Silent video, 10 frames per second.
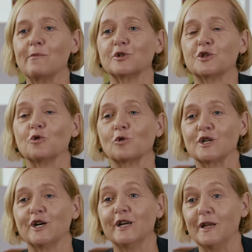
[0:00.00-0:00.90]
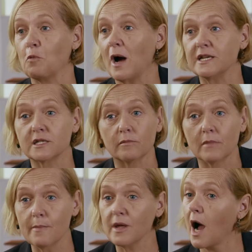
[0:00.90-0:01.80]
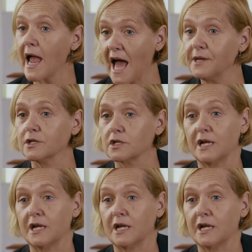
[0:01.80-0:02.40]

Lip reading: able to talk to her in ways that maybe I hadn't